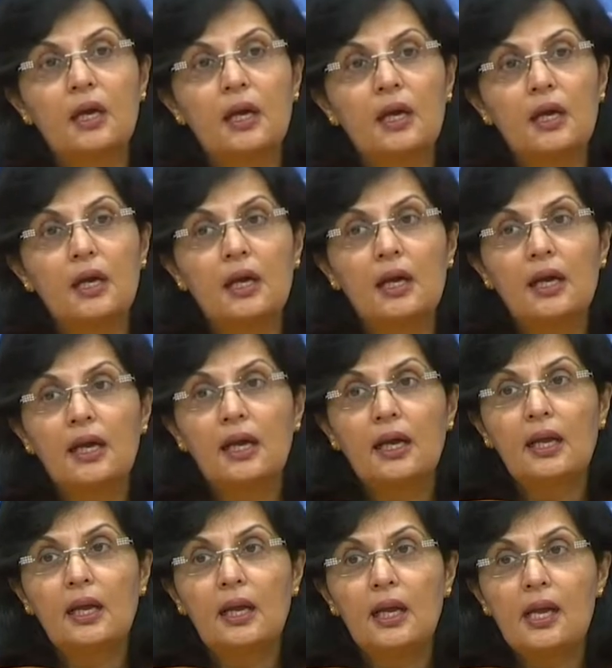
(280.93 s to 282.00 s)
Uh,
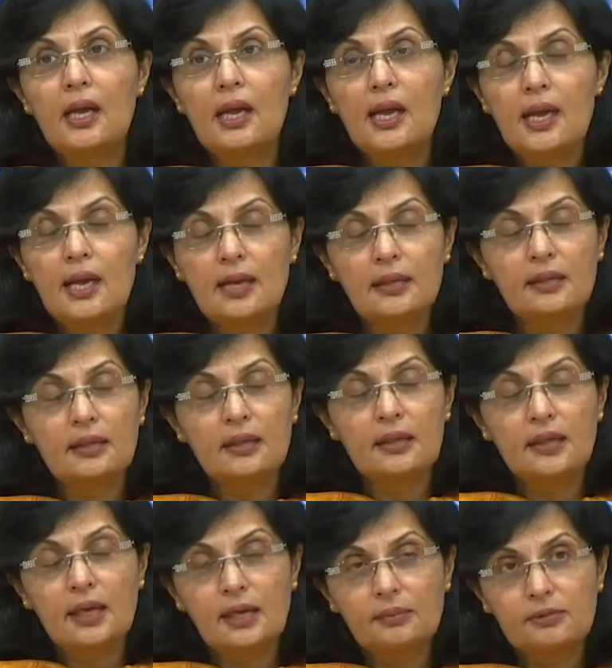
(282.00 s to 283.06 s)
and
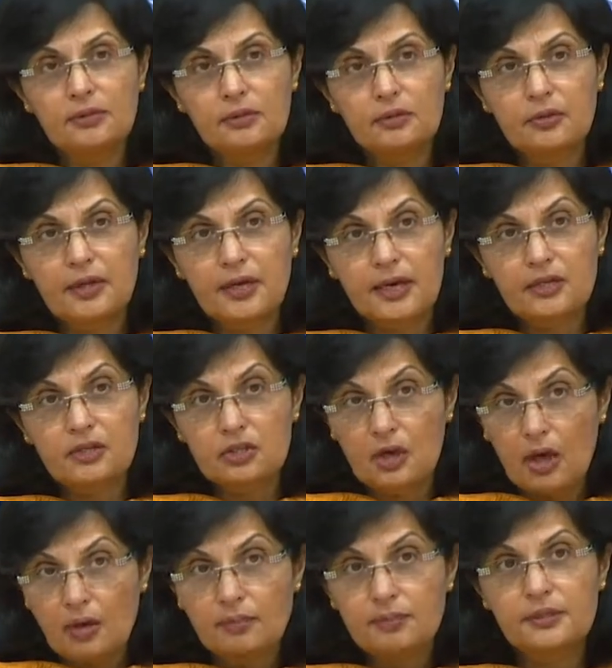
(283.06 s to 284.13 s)
it helps to create
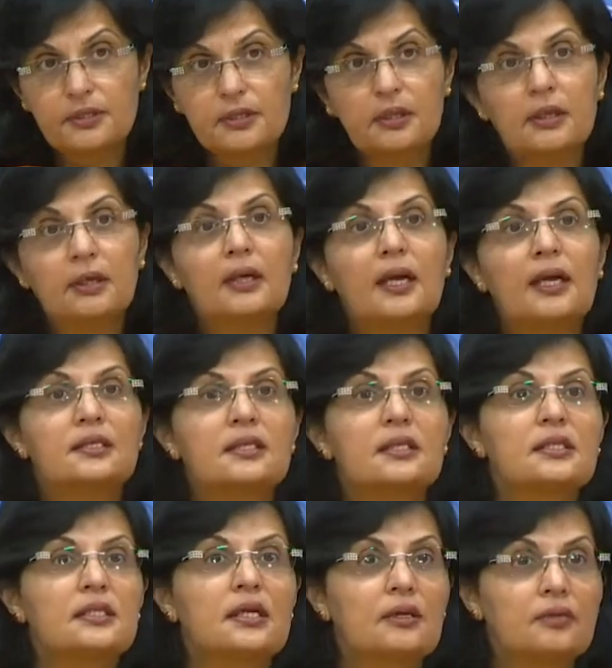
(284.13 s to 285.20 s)
jobs uh, as a
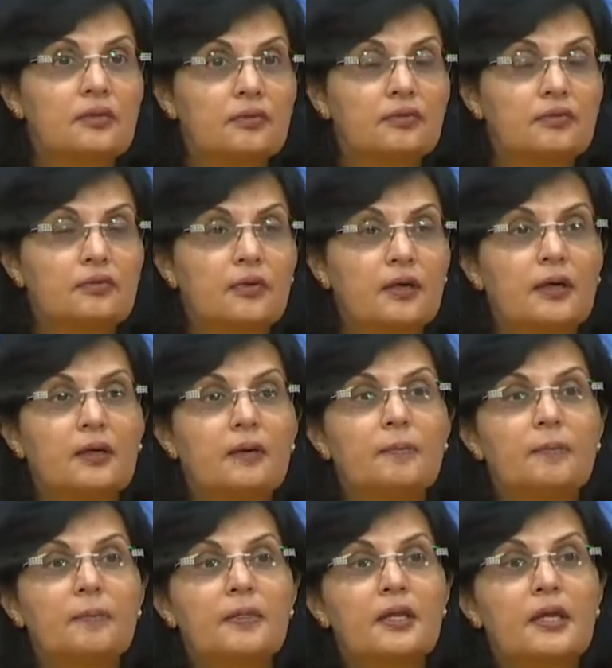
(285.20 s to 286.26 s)
result of um,